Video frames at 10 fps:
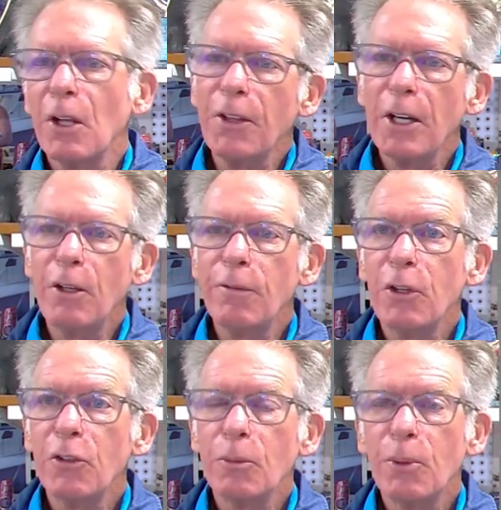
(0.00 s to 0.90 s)
So thank
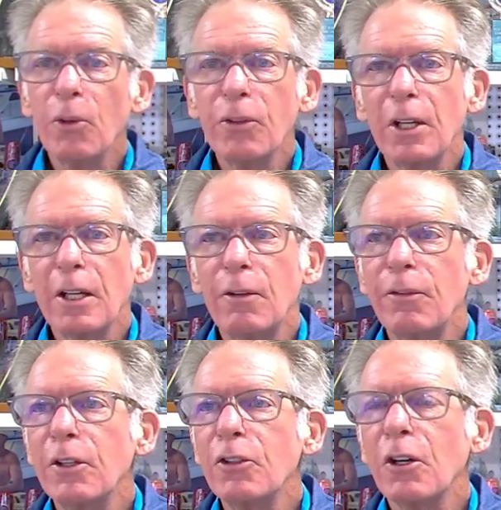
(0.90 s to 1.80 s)
you for your support and
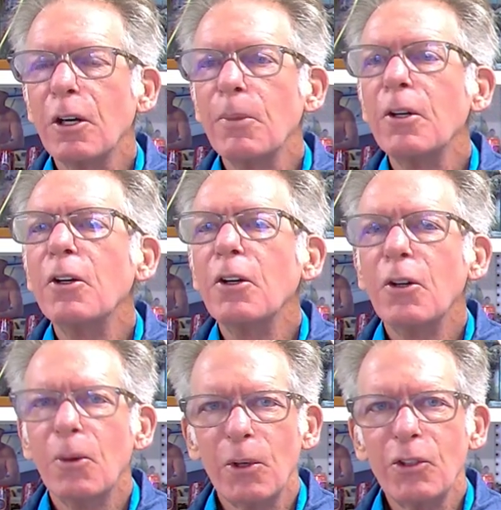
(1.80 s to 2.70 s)
thank you for your time
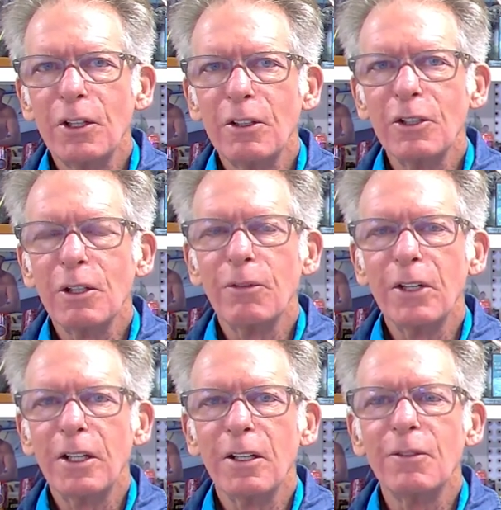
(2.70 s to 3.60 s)
watching this
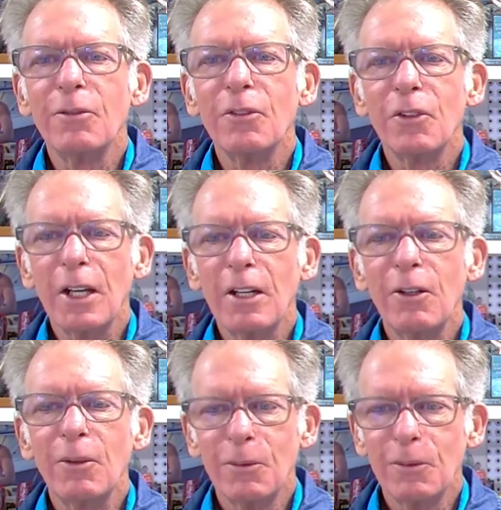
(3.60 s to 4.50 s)
little video.
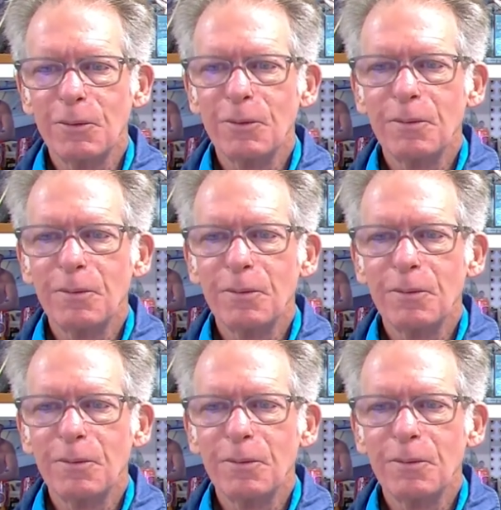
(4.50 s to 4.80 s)
Thank you.